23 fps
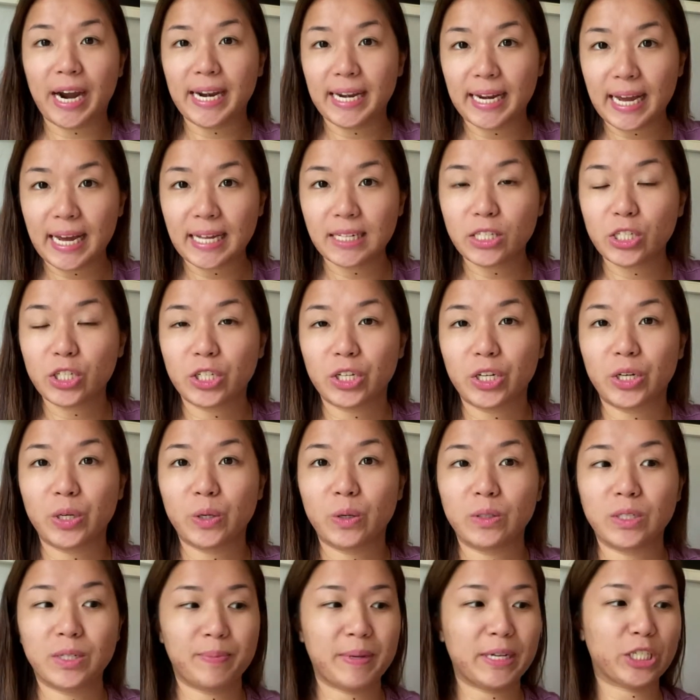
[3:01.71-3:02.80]
yet, so
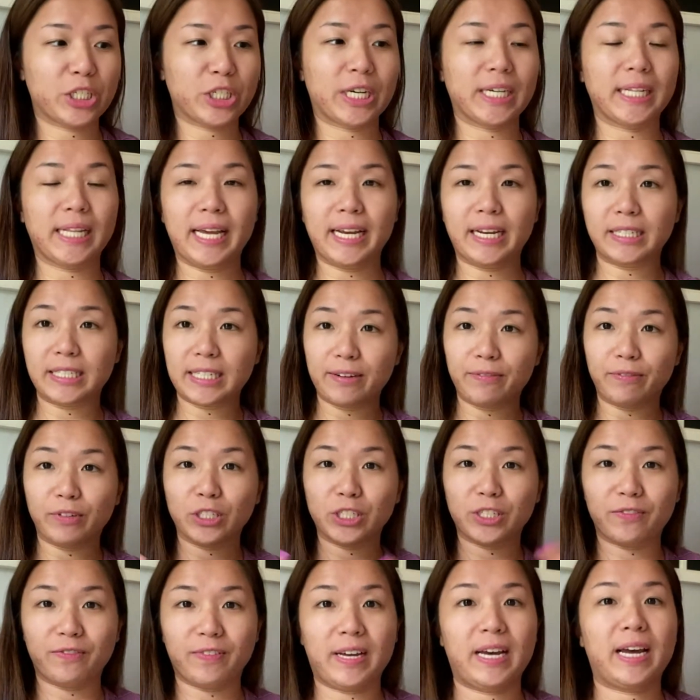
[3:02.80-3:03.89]
to make sure I like
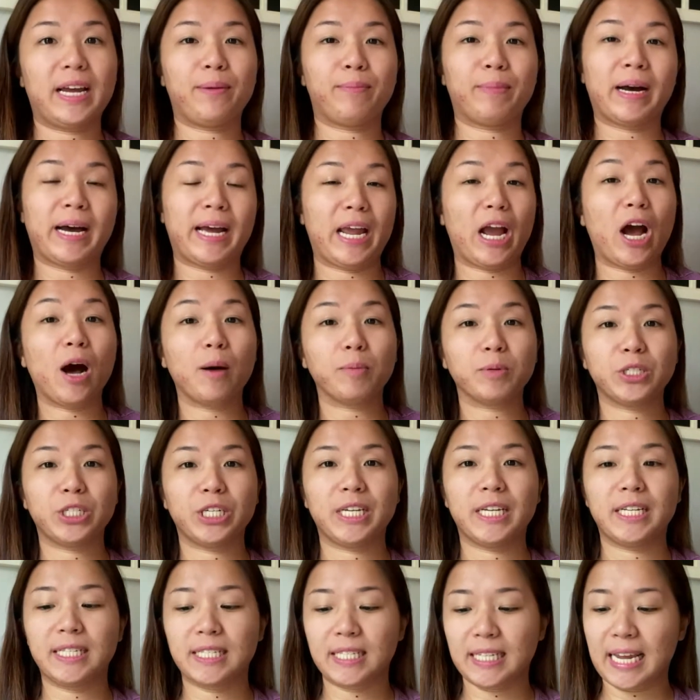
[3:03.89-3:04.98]
diversify my
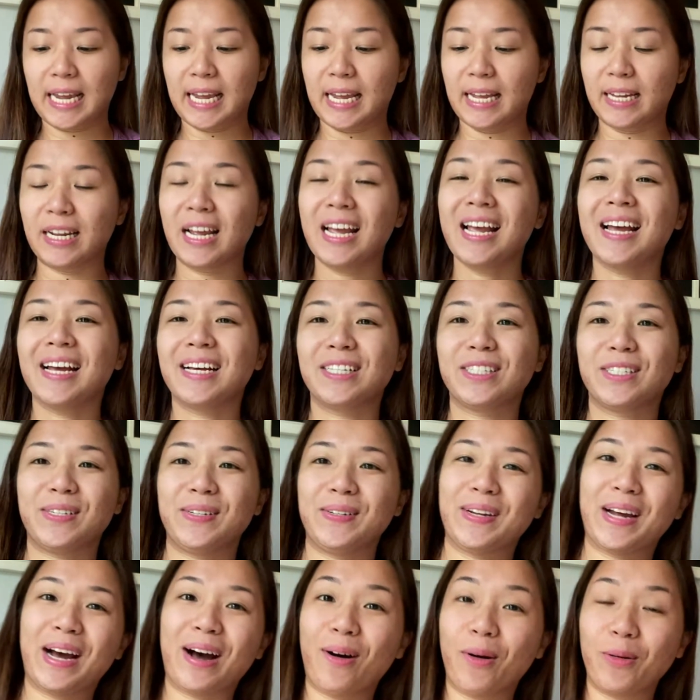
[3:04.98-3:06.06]
options and to
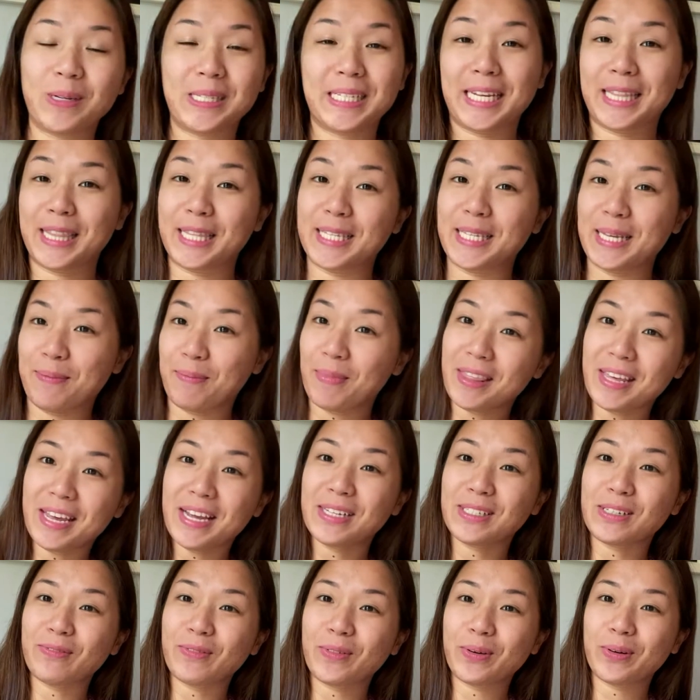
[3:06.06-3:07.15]
not always get the same things,
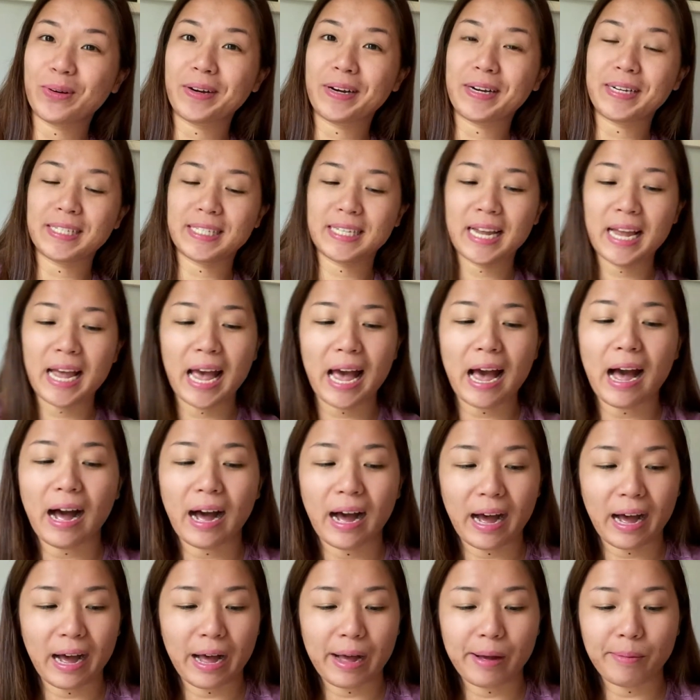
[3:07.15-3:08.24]
of course.
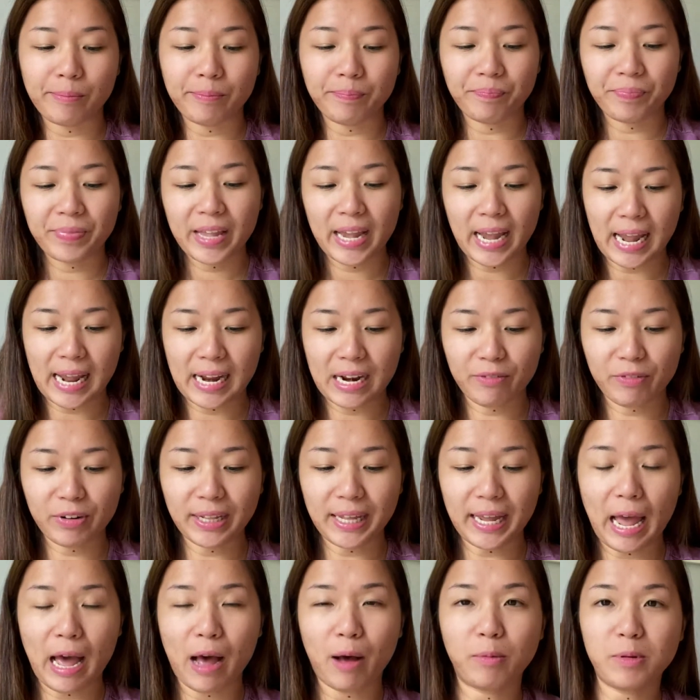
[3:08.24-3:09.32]
And it really
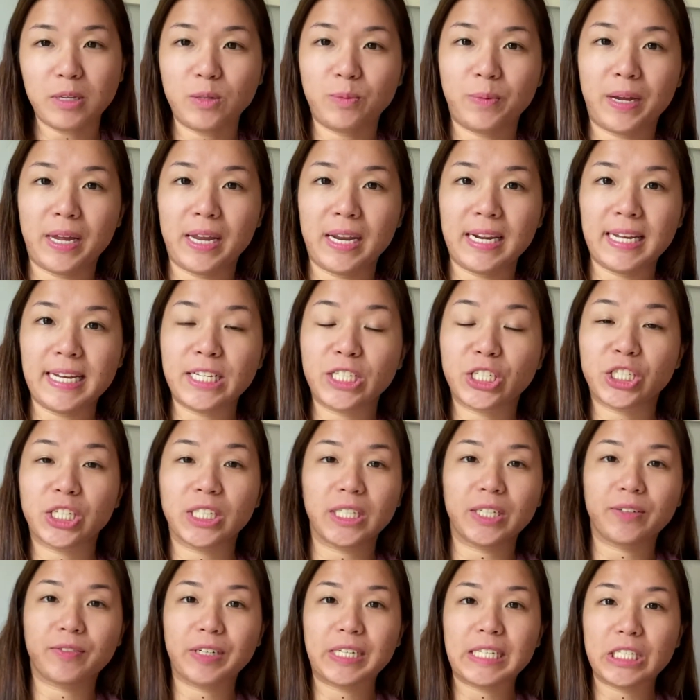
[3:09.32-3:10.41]
helps when each
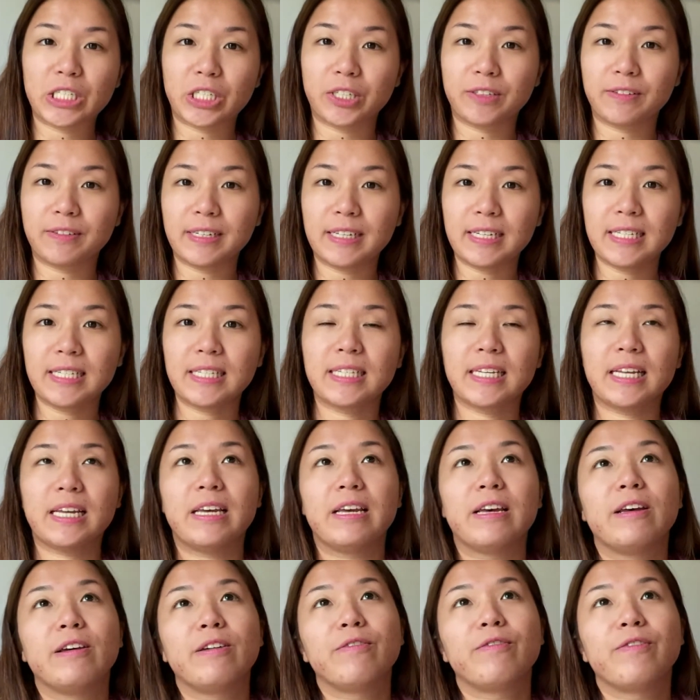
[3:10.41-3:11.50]
delivery service,
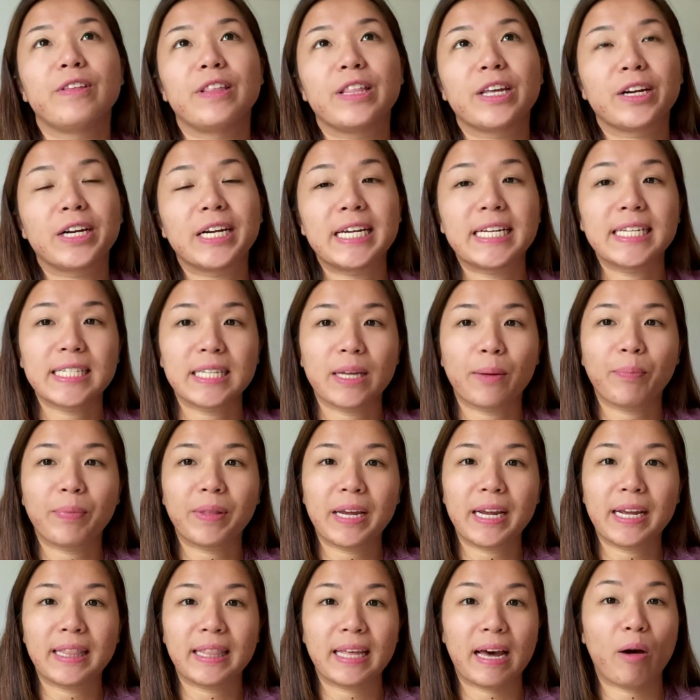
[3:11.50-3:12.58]
if there is
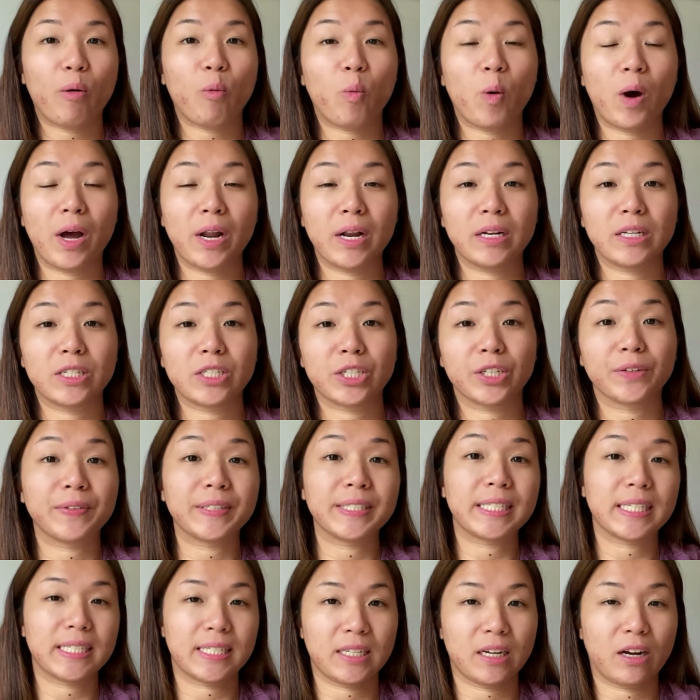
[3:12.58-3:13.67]
something that one service
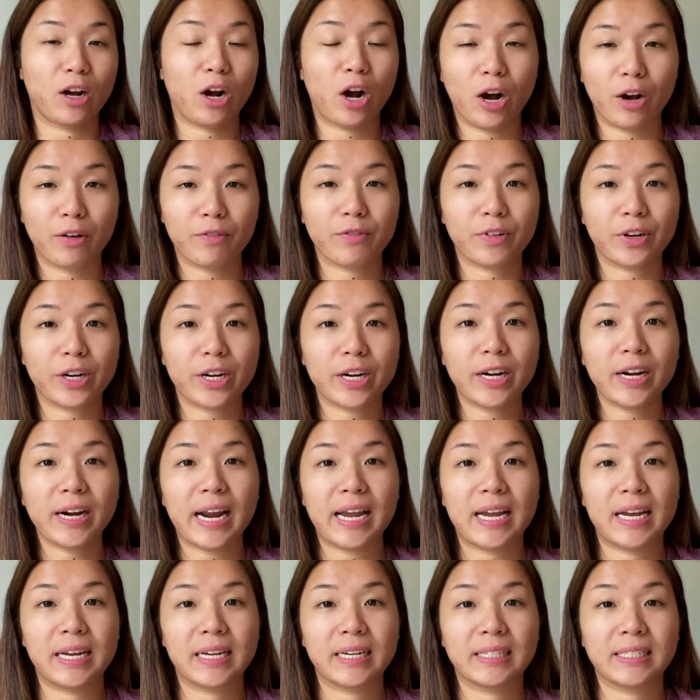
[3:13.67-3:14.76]
does not offer
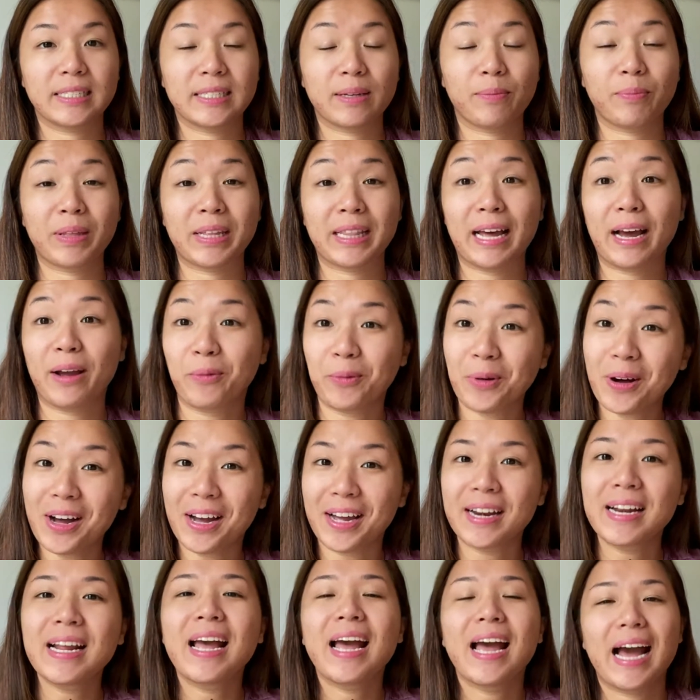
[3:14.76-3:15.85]
and something that I want,
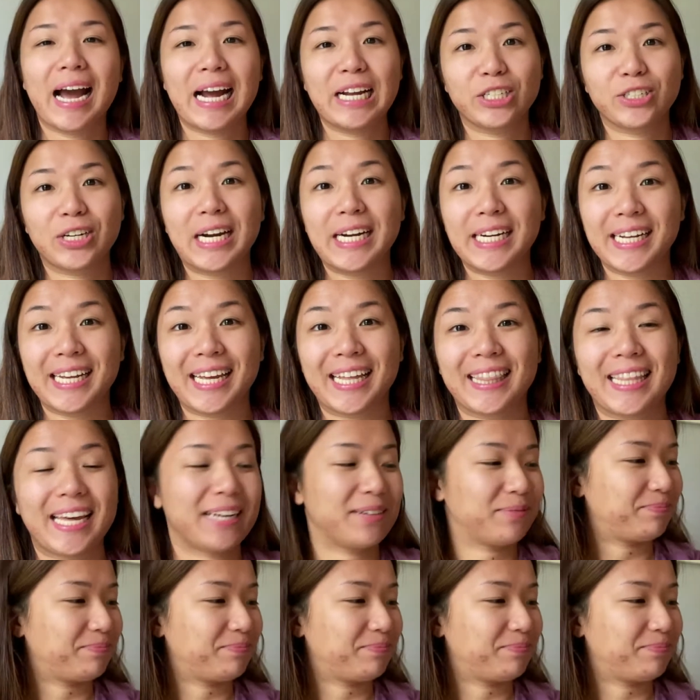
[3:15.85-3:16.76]
I try to get that.